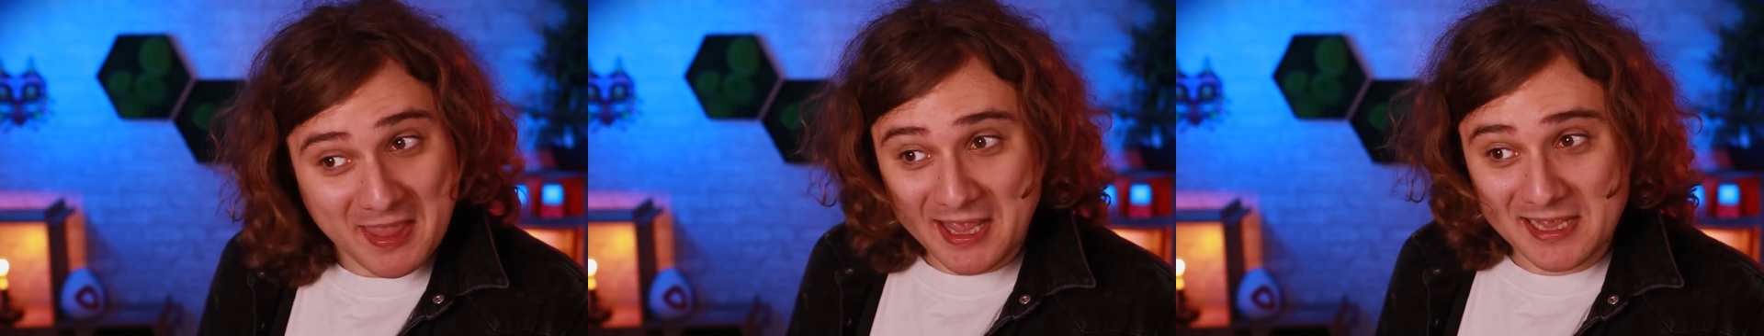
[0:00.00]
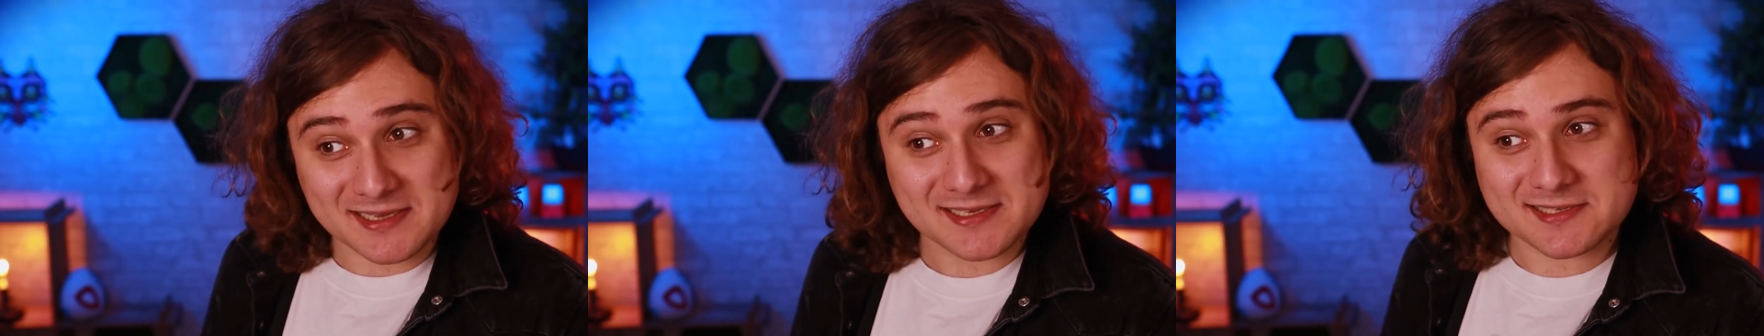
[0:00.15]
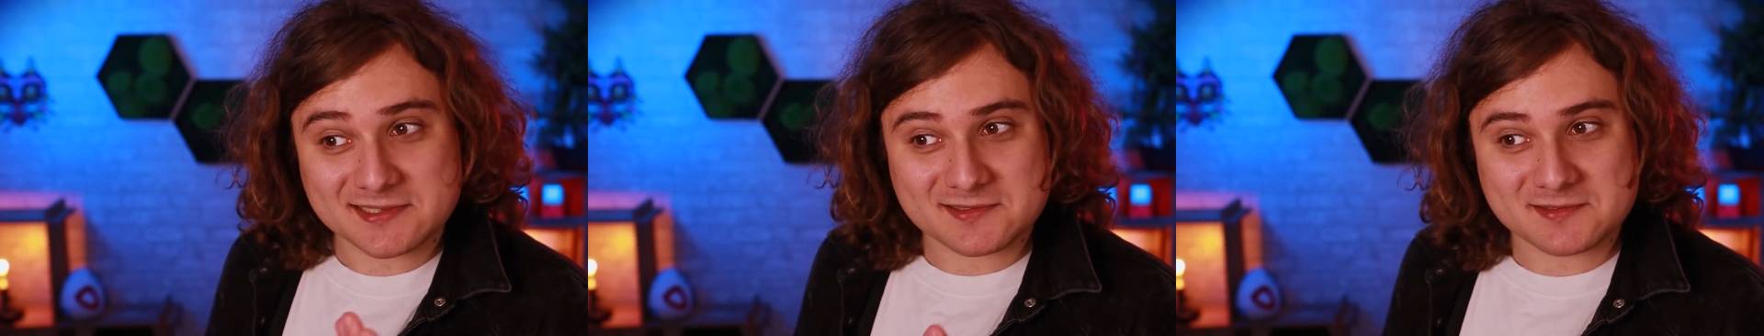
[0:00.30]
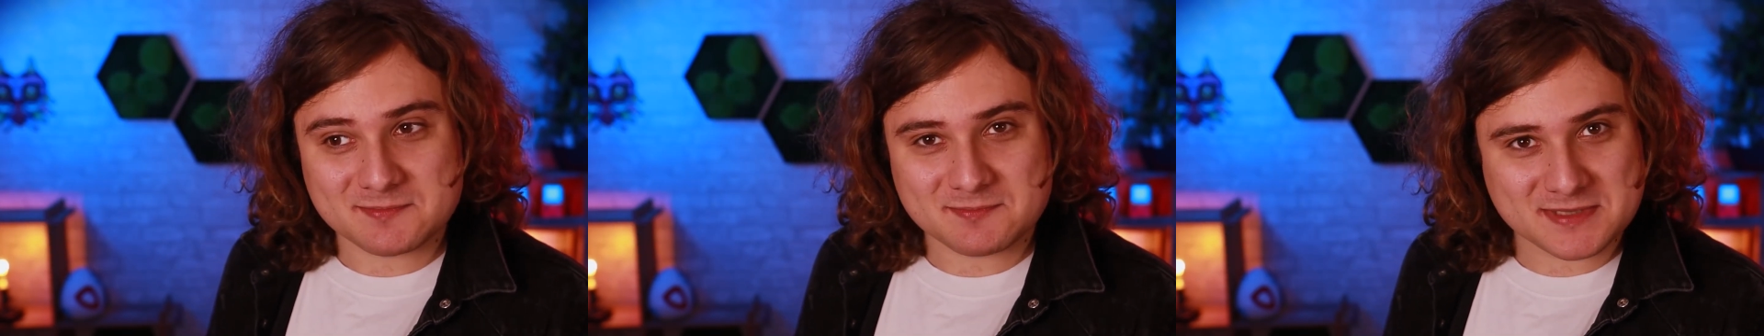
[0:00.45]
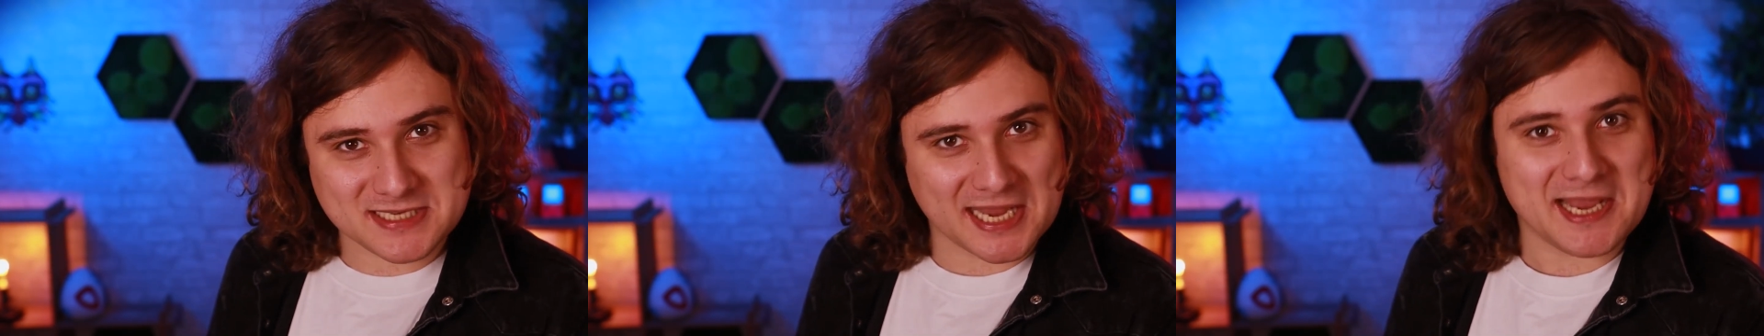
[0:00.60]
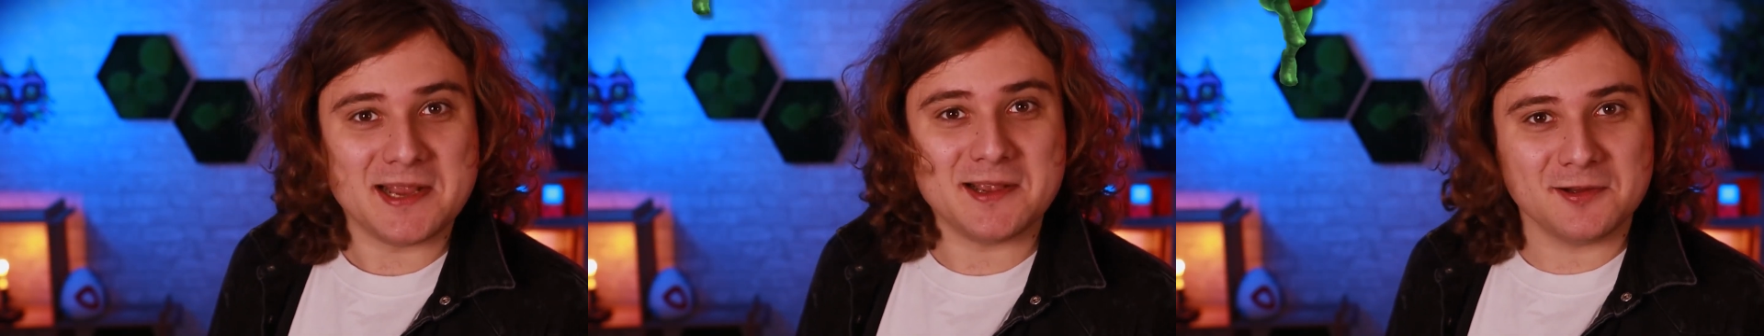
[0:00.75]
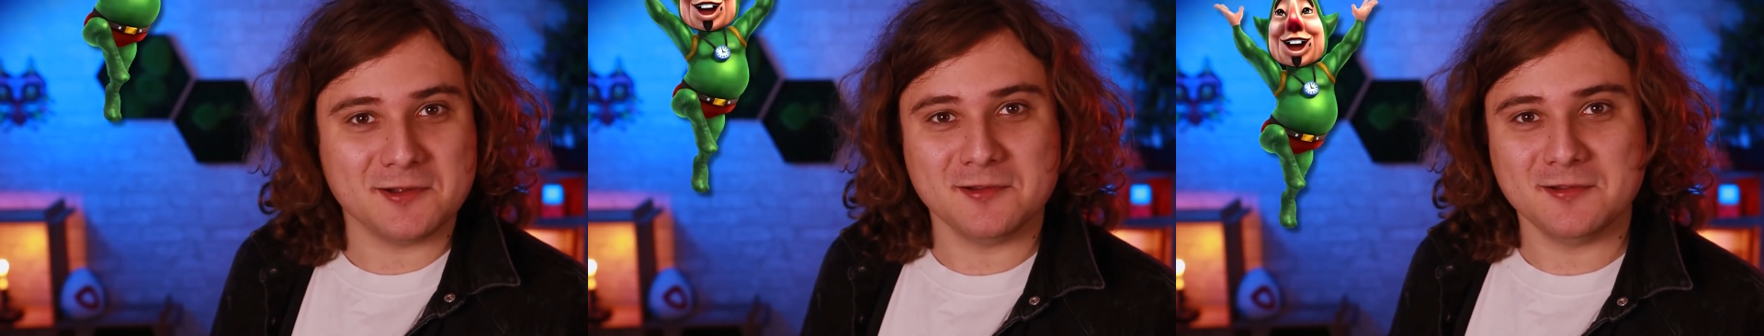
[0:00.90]
is
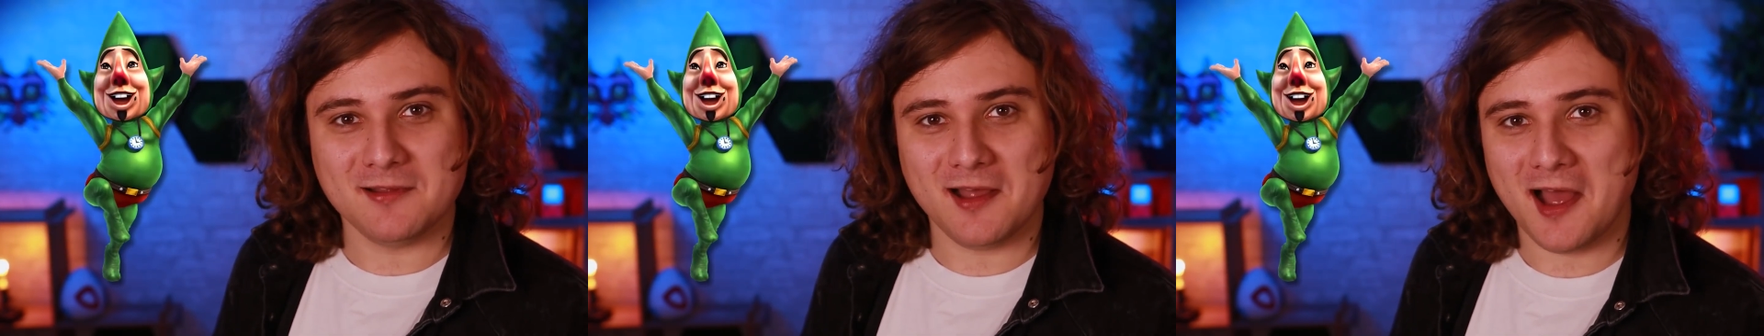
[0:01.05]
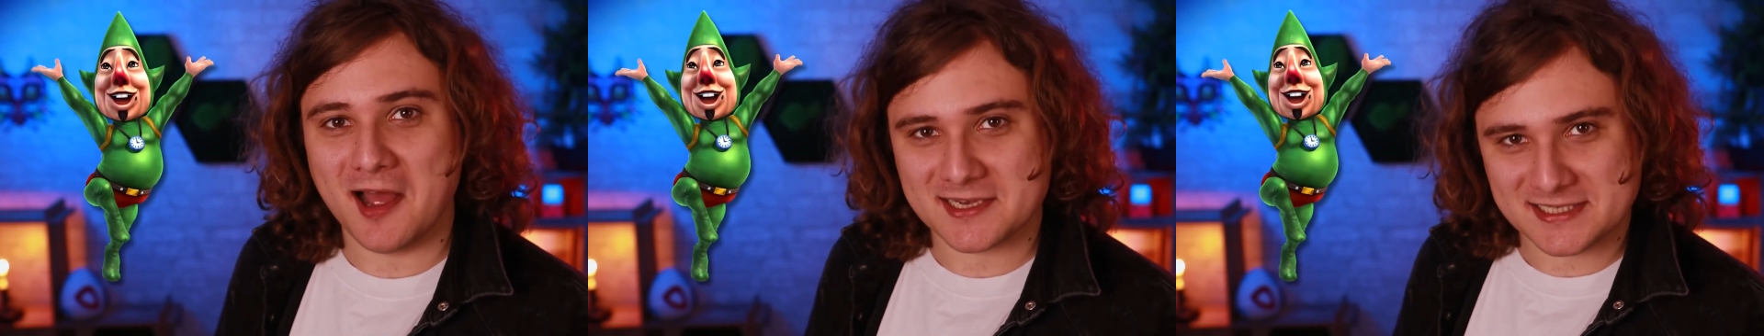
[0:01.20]
Tingle